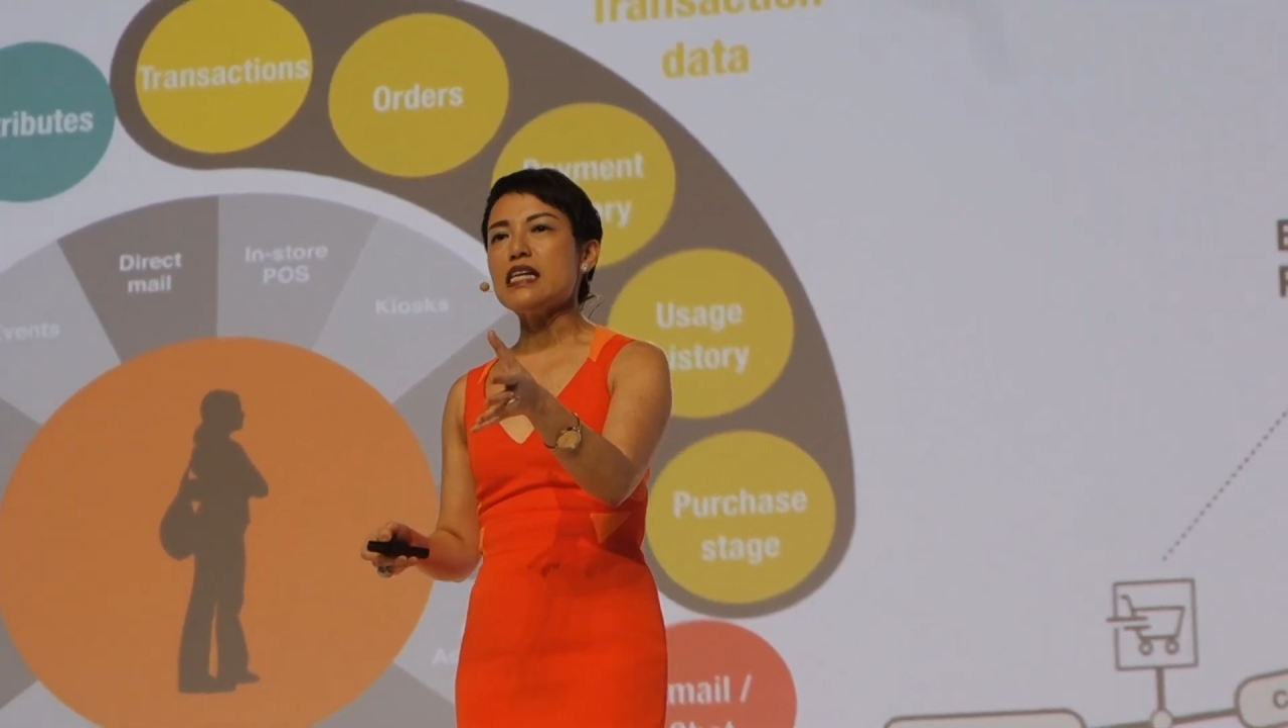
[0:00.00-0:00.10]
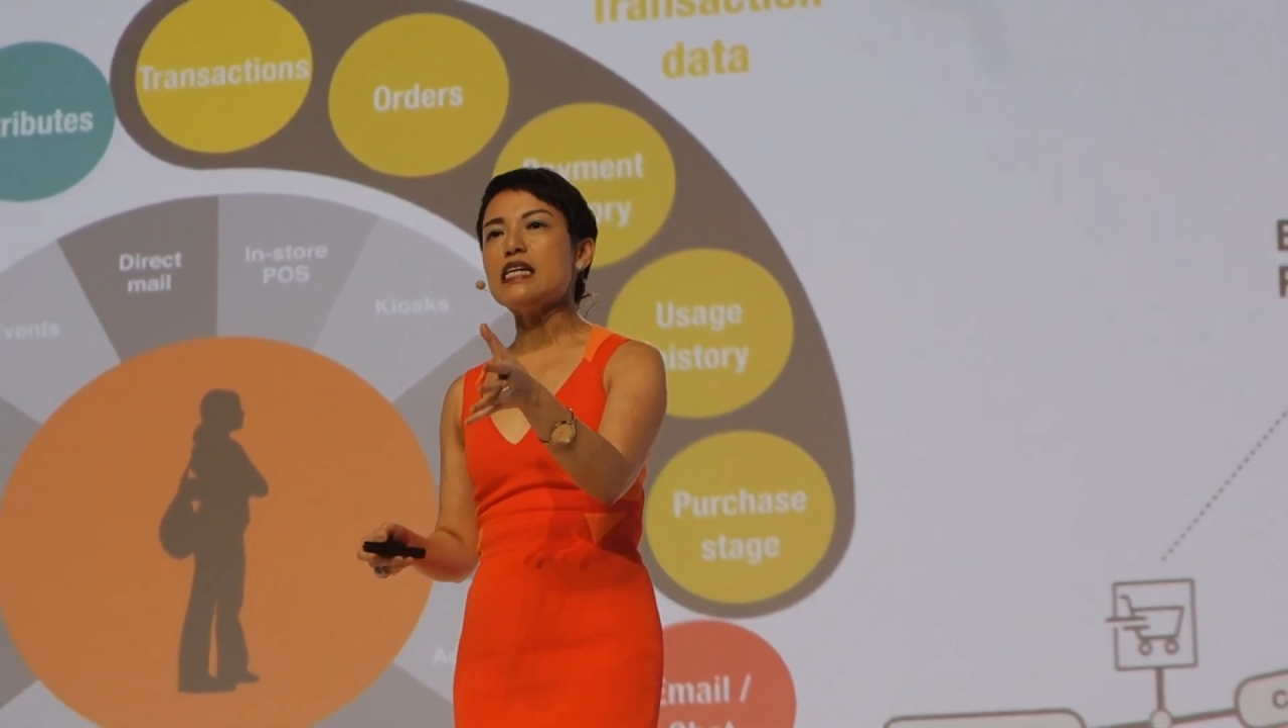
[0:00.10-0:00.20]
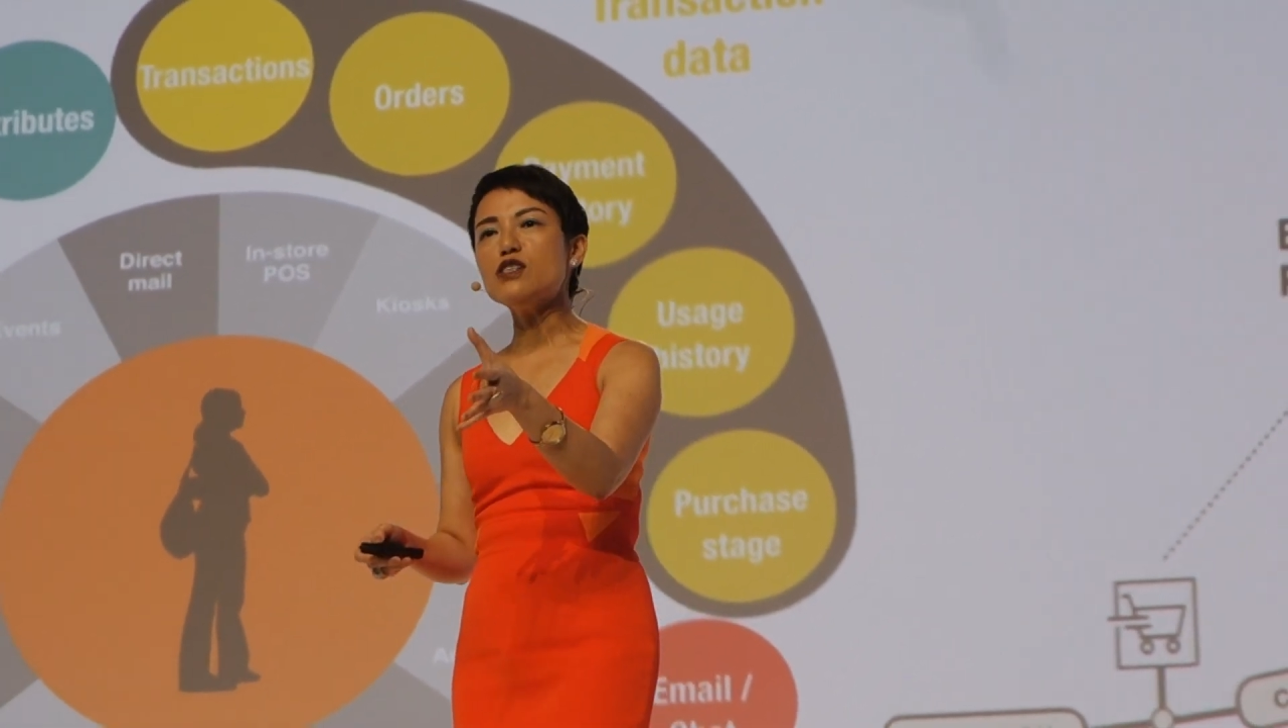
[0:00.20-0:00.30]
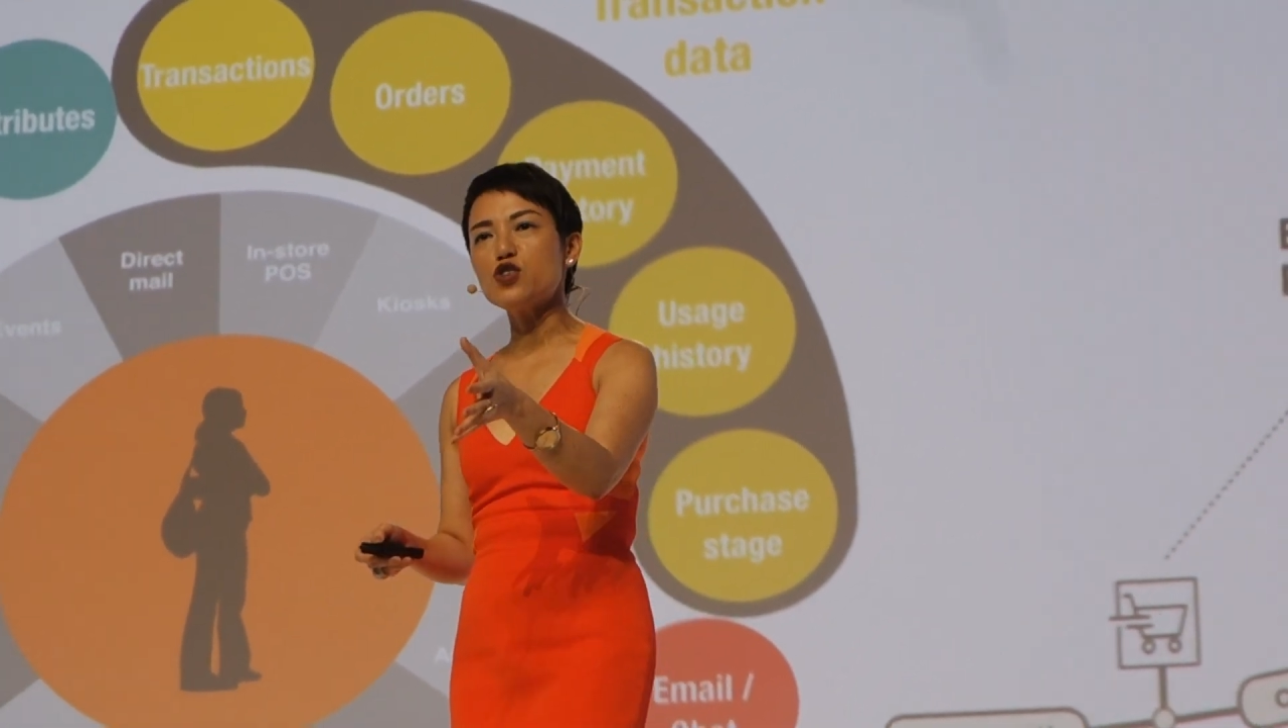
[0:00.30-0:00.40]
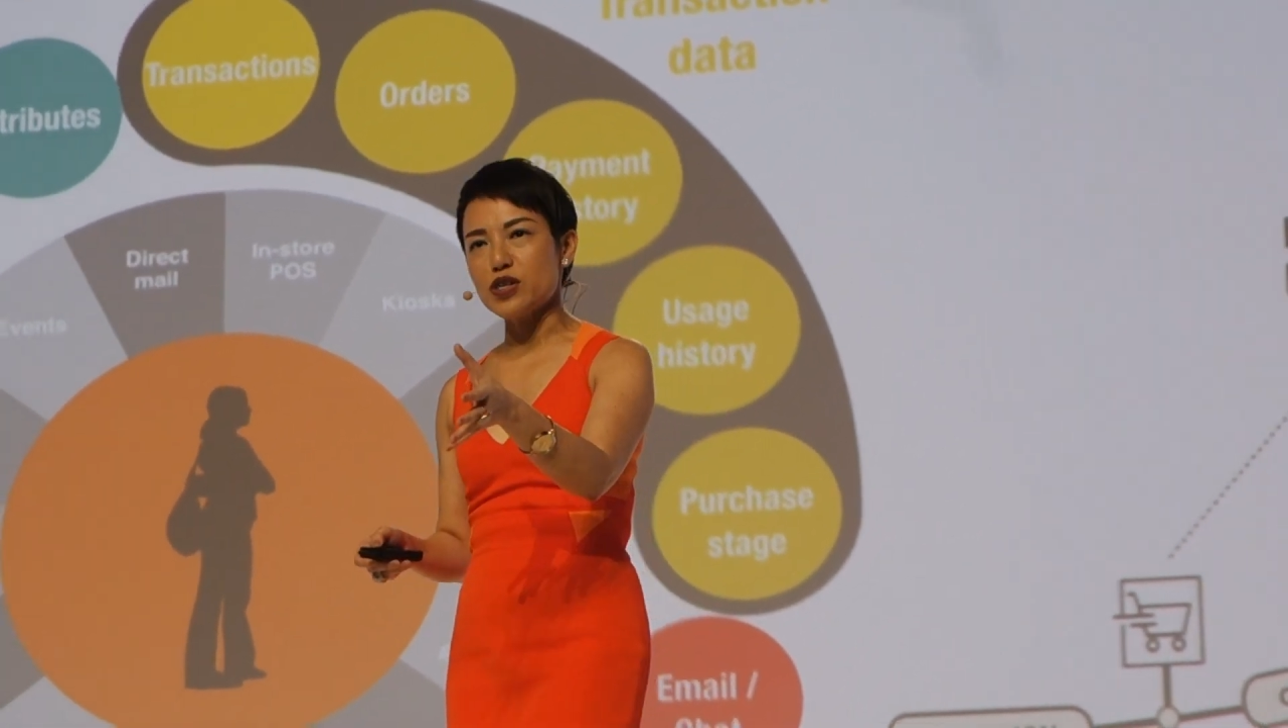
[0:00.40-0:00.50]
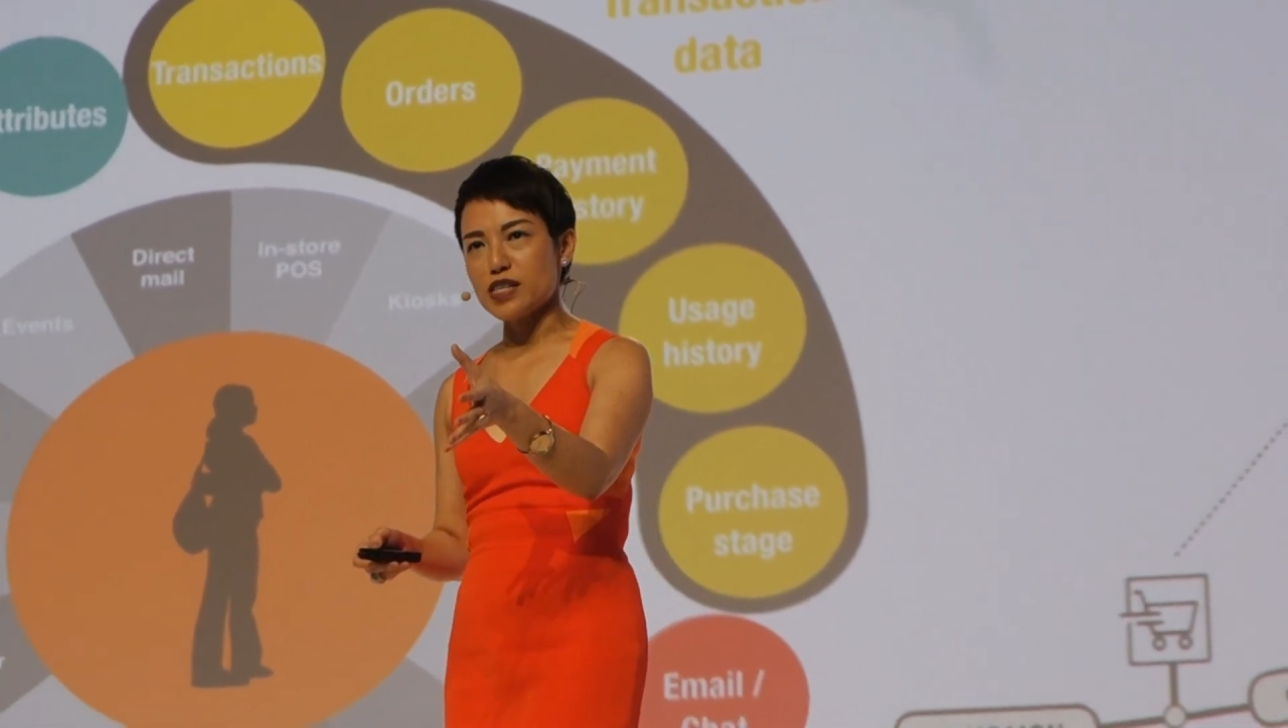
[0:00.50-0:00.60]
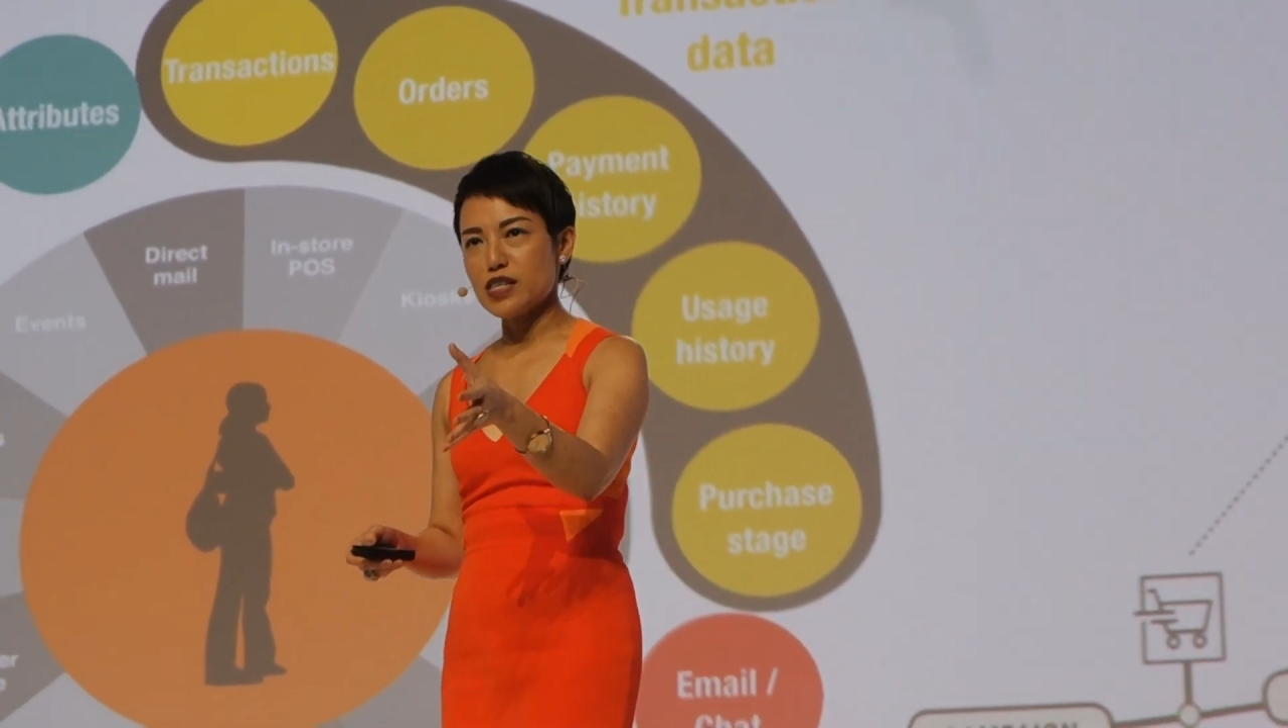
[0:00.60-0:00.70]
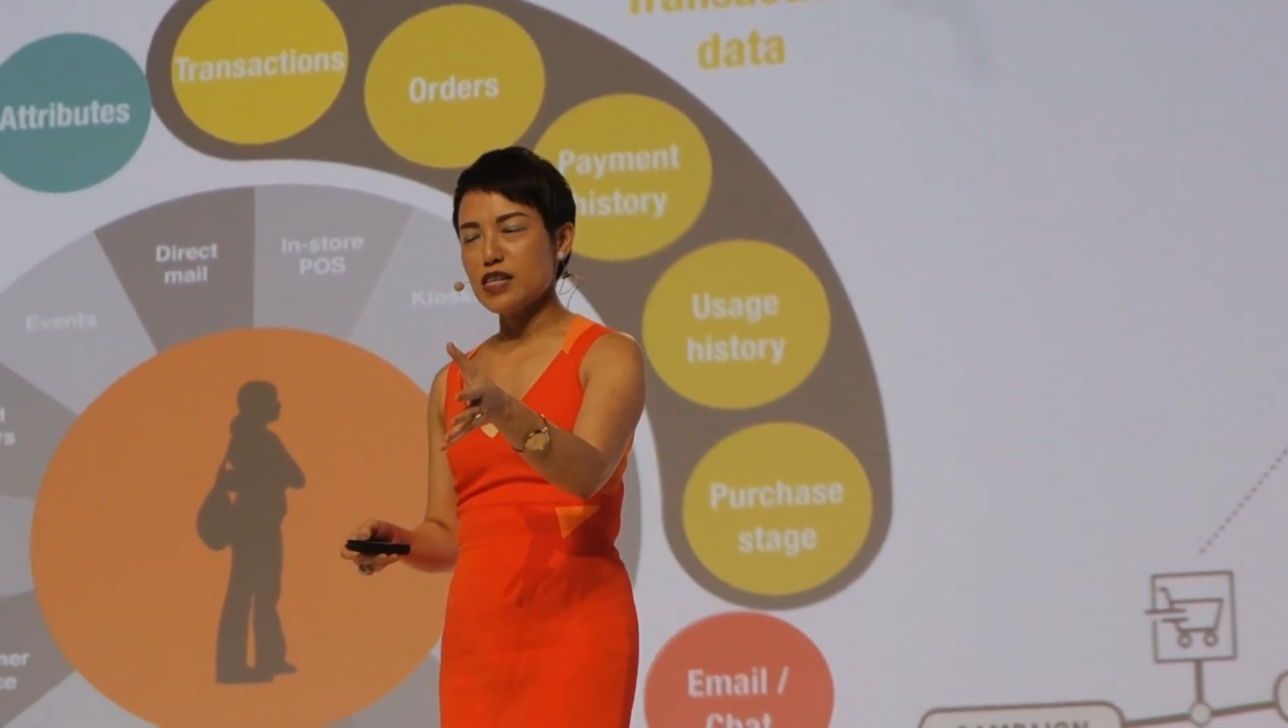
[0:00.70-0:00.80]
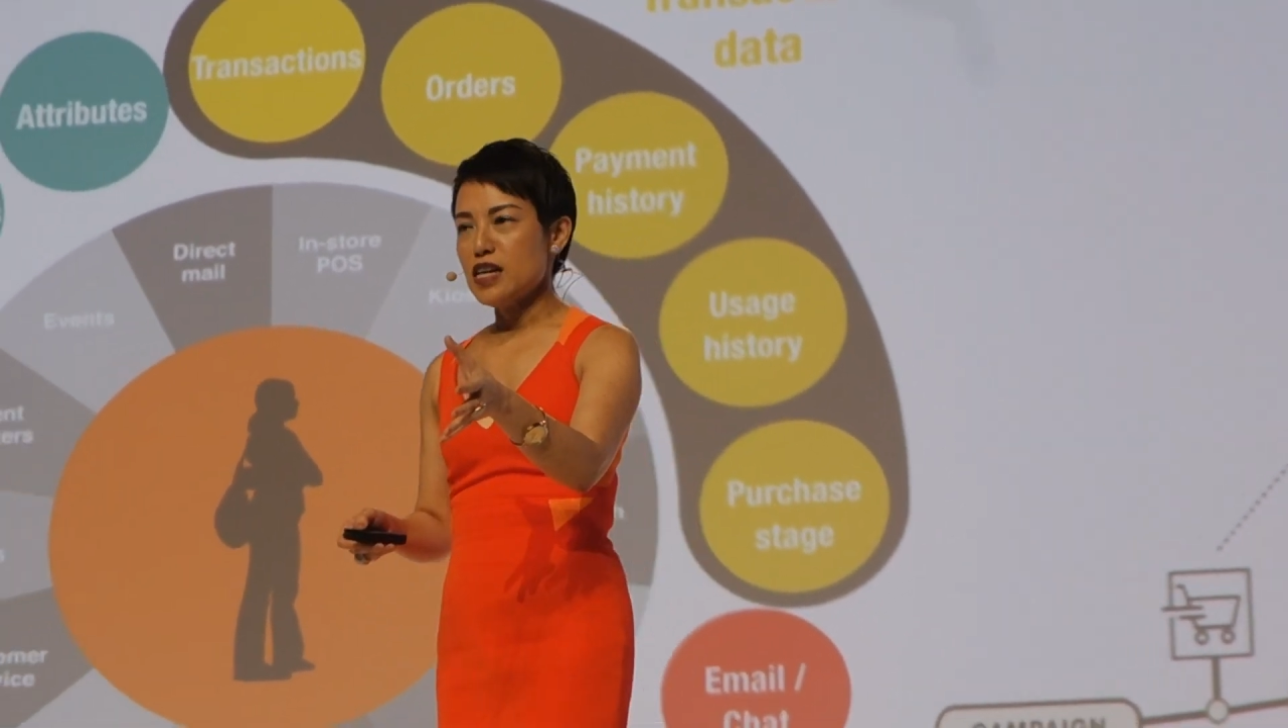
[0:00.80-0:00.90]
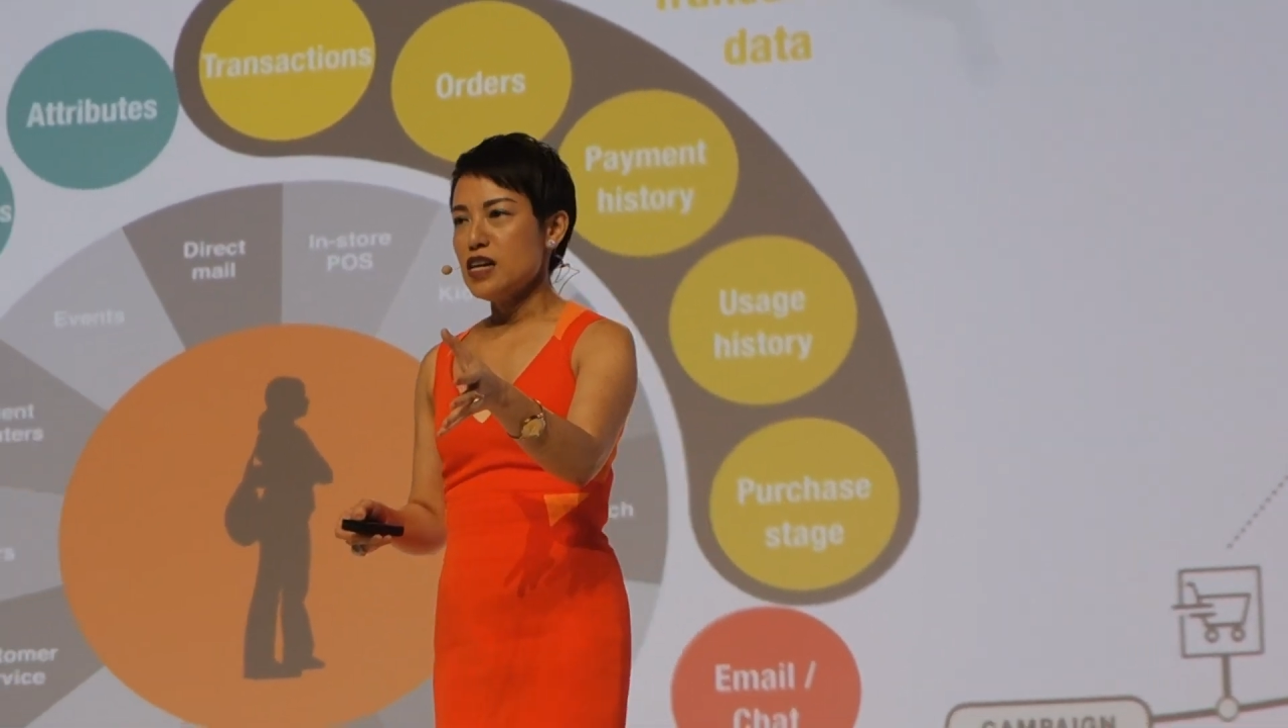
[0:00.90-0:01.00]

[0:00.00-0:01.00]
interest